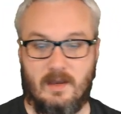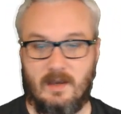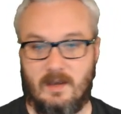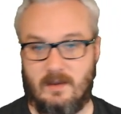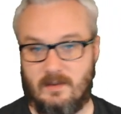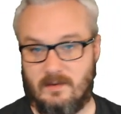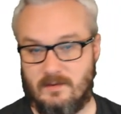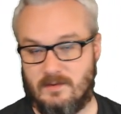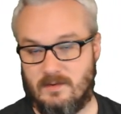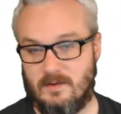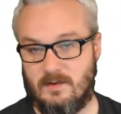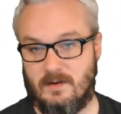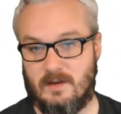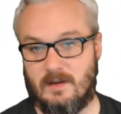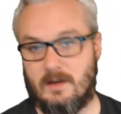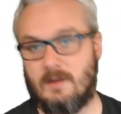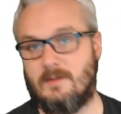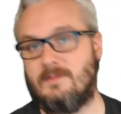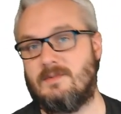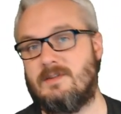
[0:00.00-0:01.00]
The turn
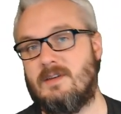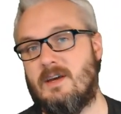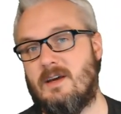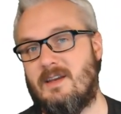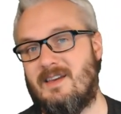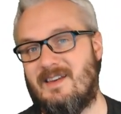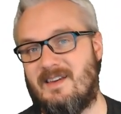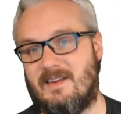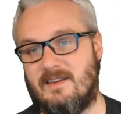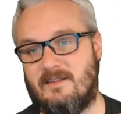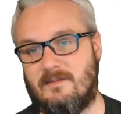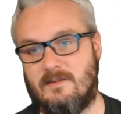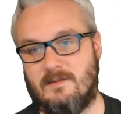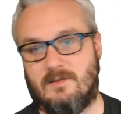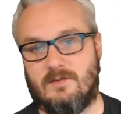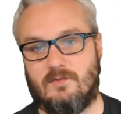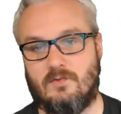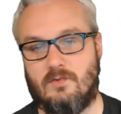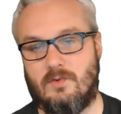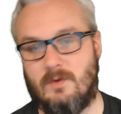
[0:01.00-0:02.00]
it comes down, it can
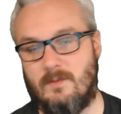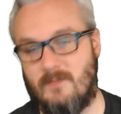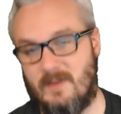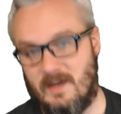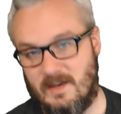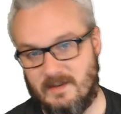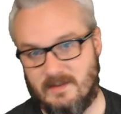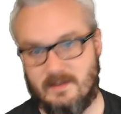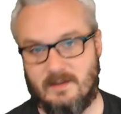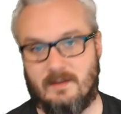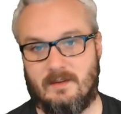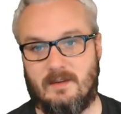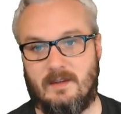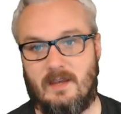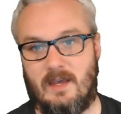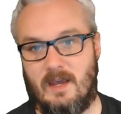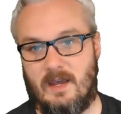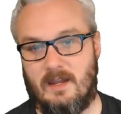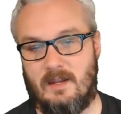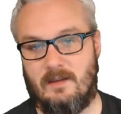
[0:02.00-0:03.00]
destroy
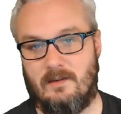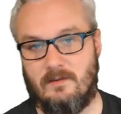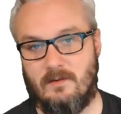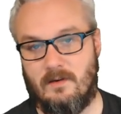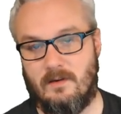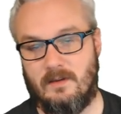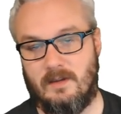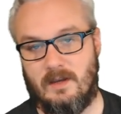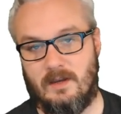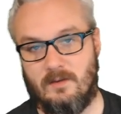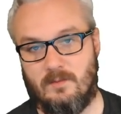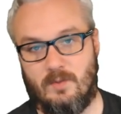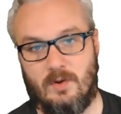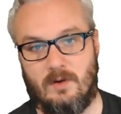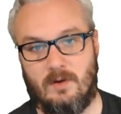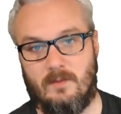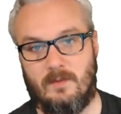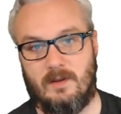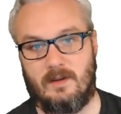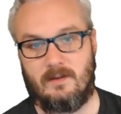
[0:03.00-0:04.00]
basically any non-land
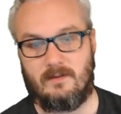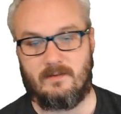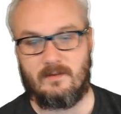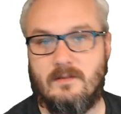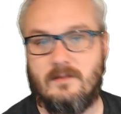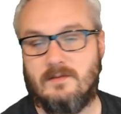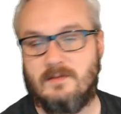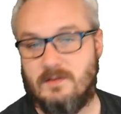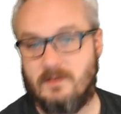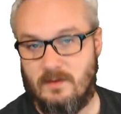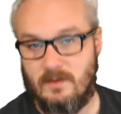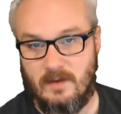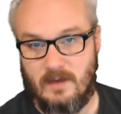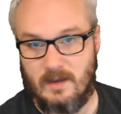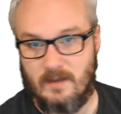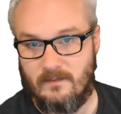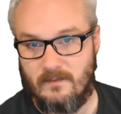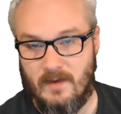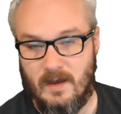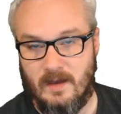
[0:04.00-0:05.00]
permanent. So you
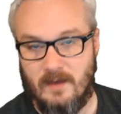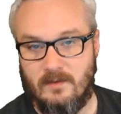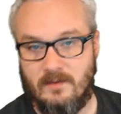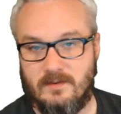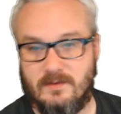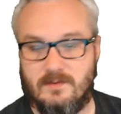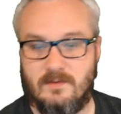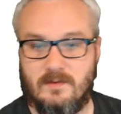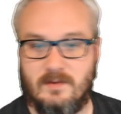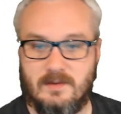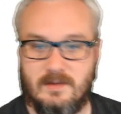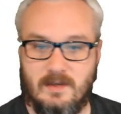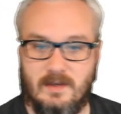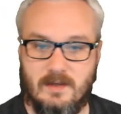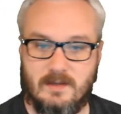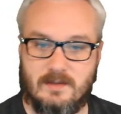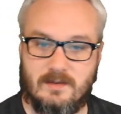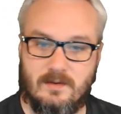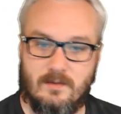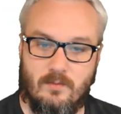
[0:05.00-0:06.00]
get value as soon as he
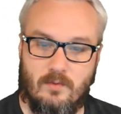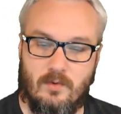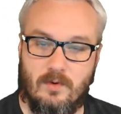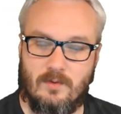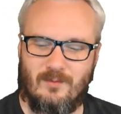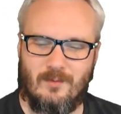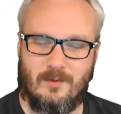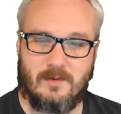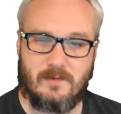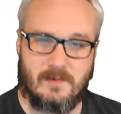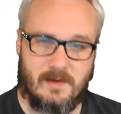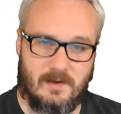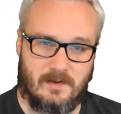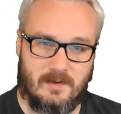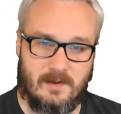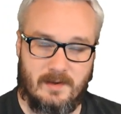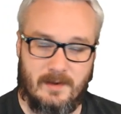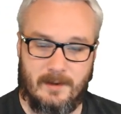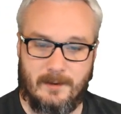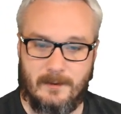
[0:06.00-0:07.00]
hits the board one way or
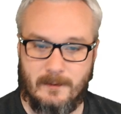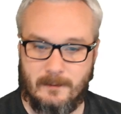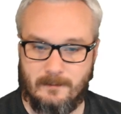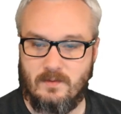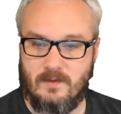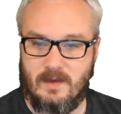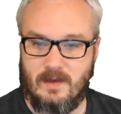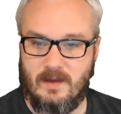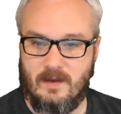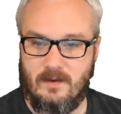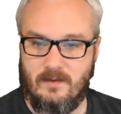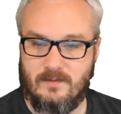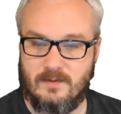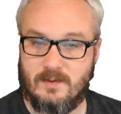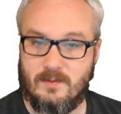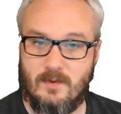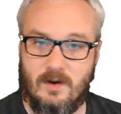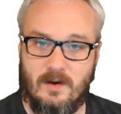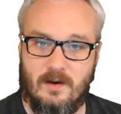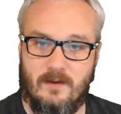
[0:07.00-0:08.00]
the other. We have
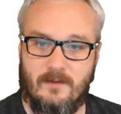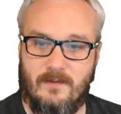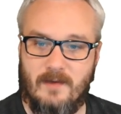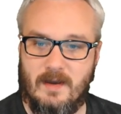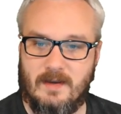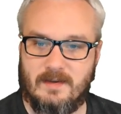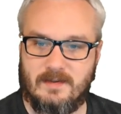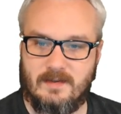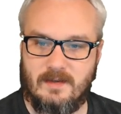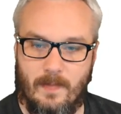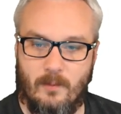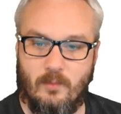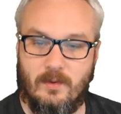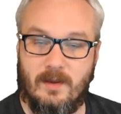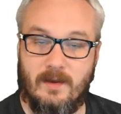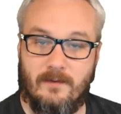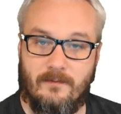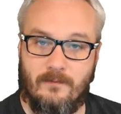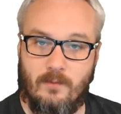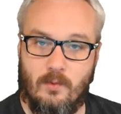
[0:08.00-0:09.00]
some artifacts here. We
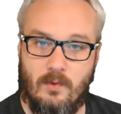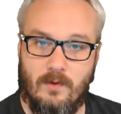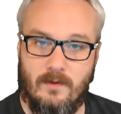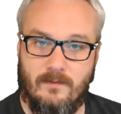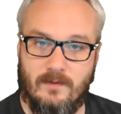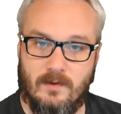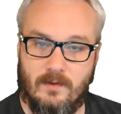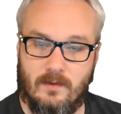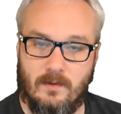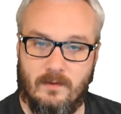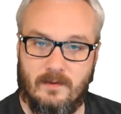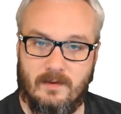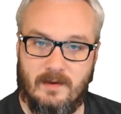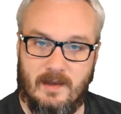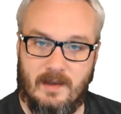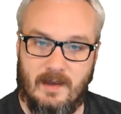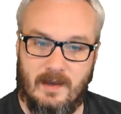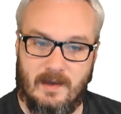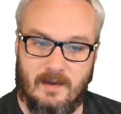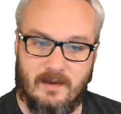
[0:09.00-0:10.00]
have 4 of the Golden
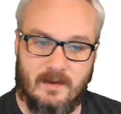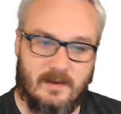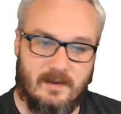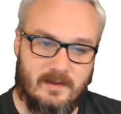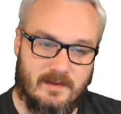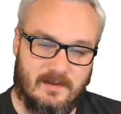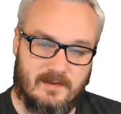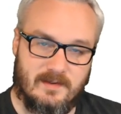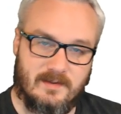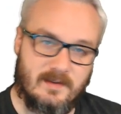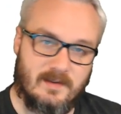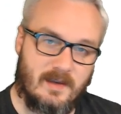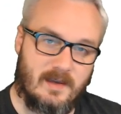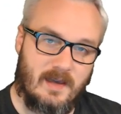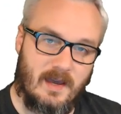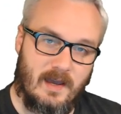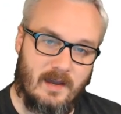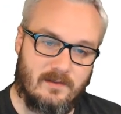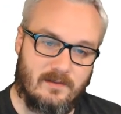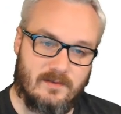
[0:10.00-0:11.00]
Egg. This is a
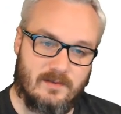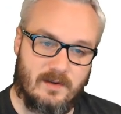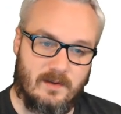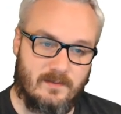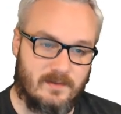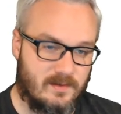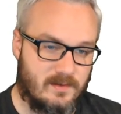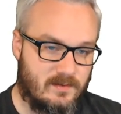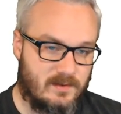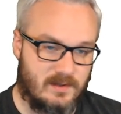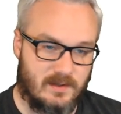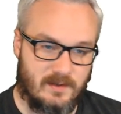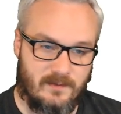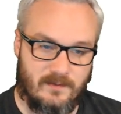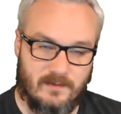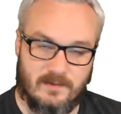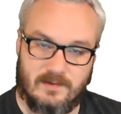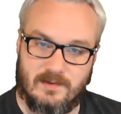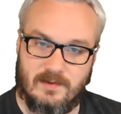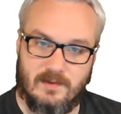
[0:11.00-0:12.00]
cantrip, so just
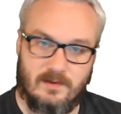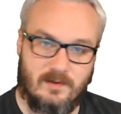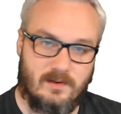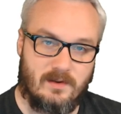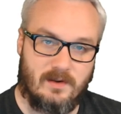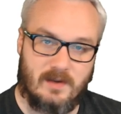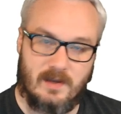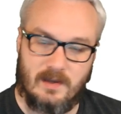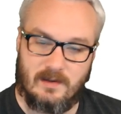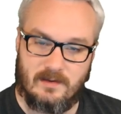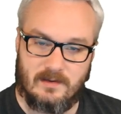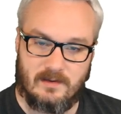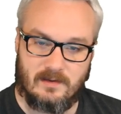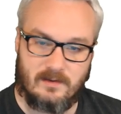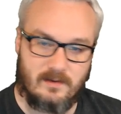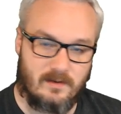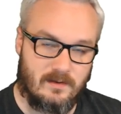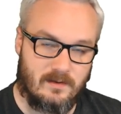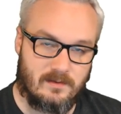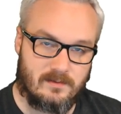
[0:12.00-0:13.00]
for 2 you're getting a
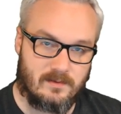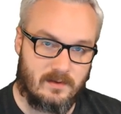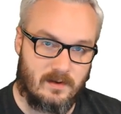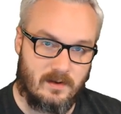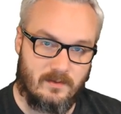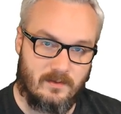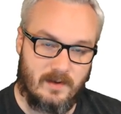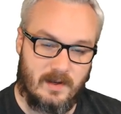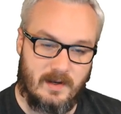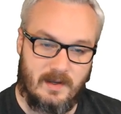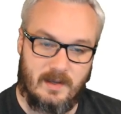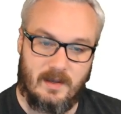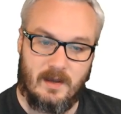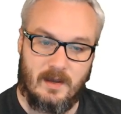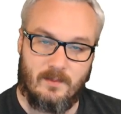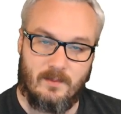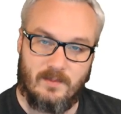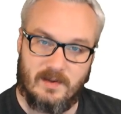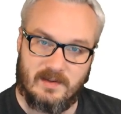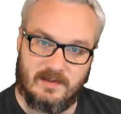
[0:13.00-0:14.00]
card draw already.
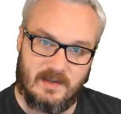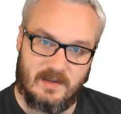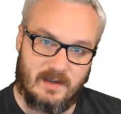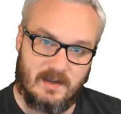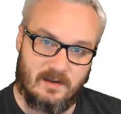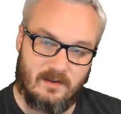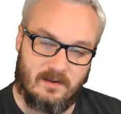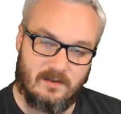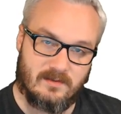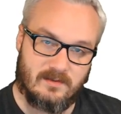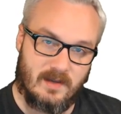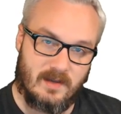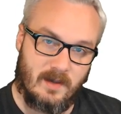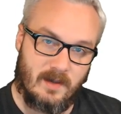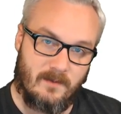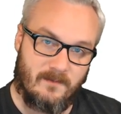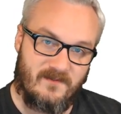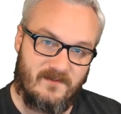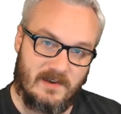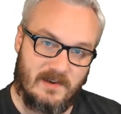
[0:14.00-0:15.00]
Plus he can also
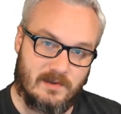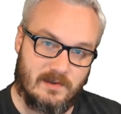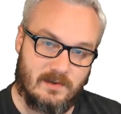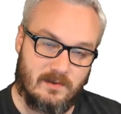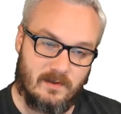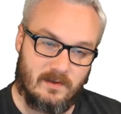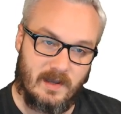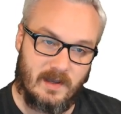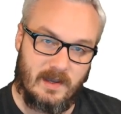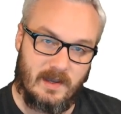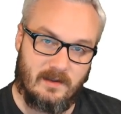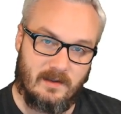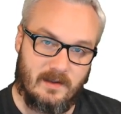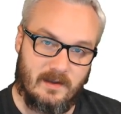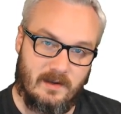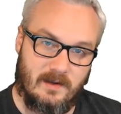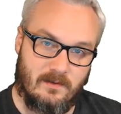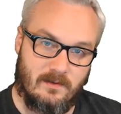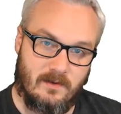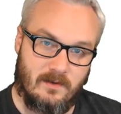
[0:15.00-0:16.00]
help fix your land
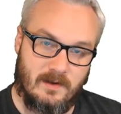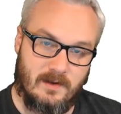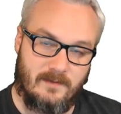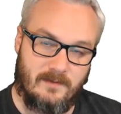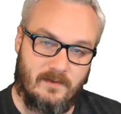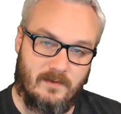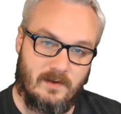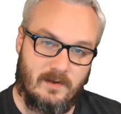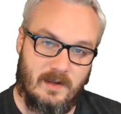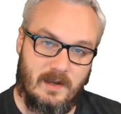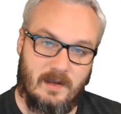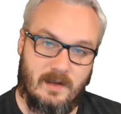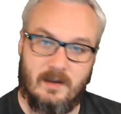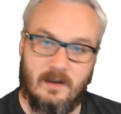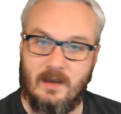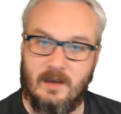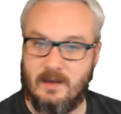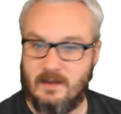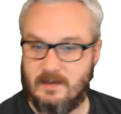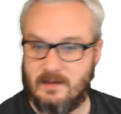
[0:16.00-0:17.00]
later on if you need.
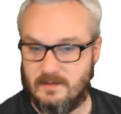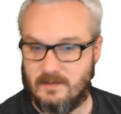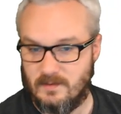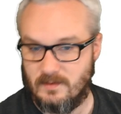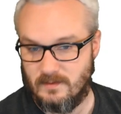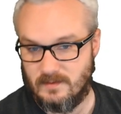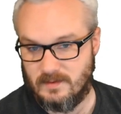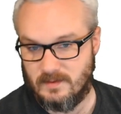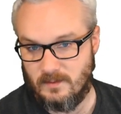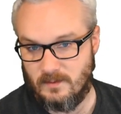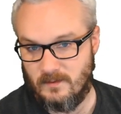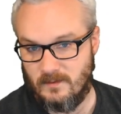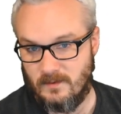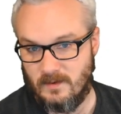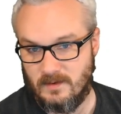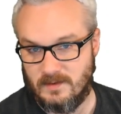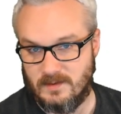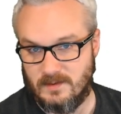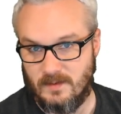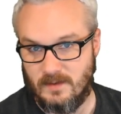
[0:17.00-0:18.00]
So some of
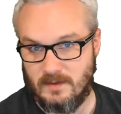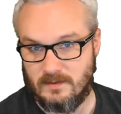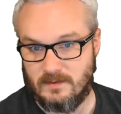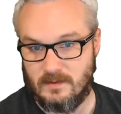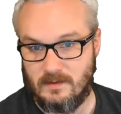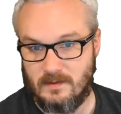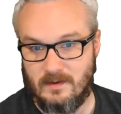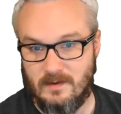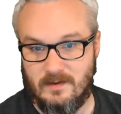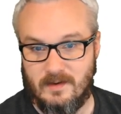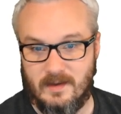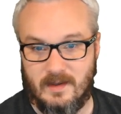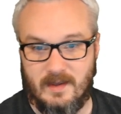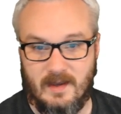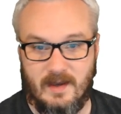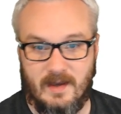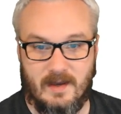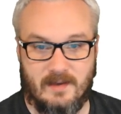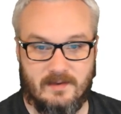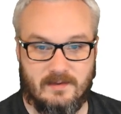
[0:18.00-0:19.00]
our spells are hard to
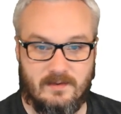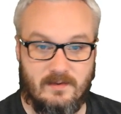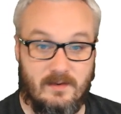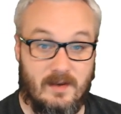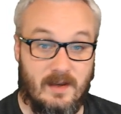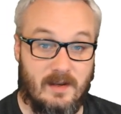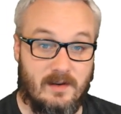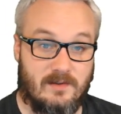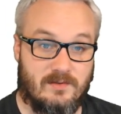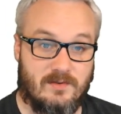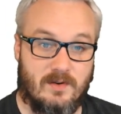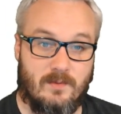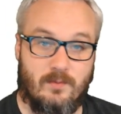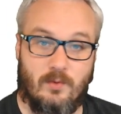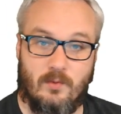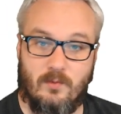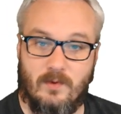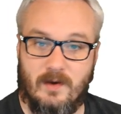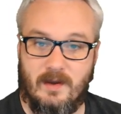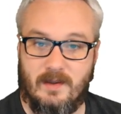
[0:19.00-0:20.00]
cast. You got a
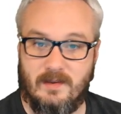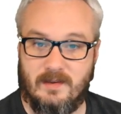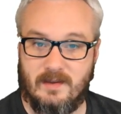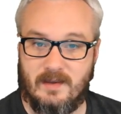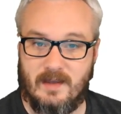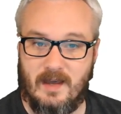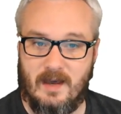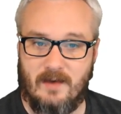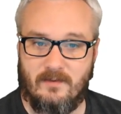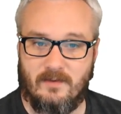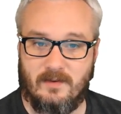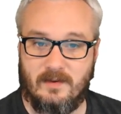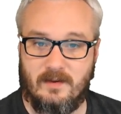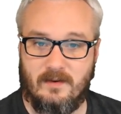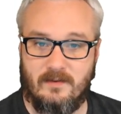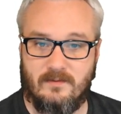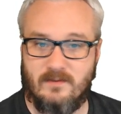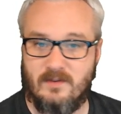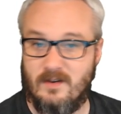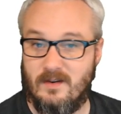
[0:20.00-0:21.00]
triple white in the
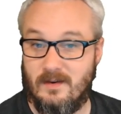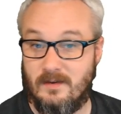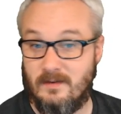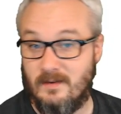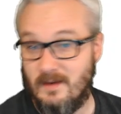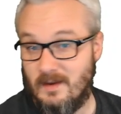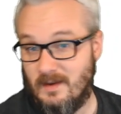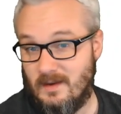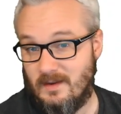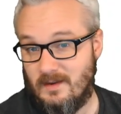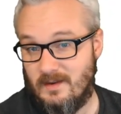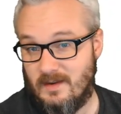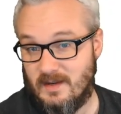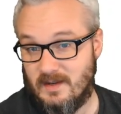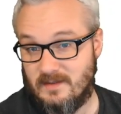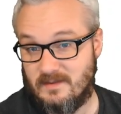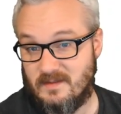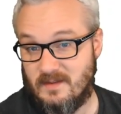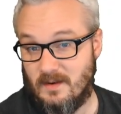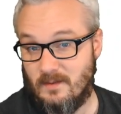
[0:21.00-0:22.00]
Cavalier of Dawn. You
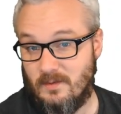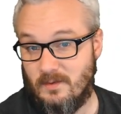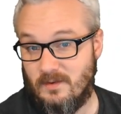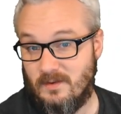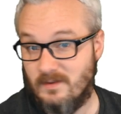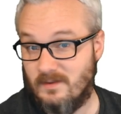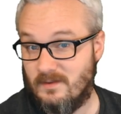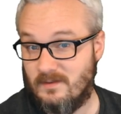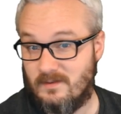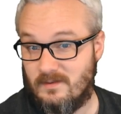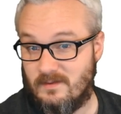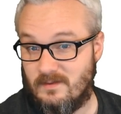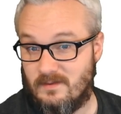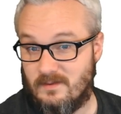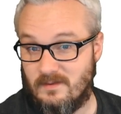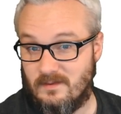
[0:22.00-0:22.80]
got doubles,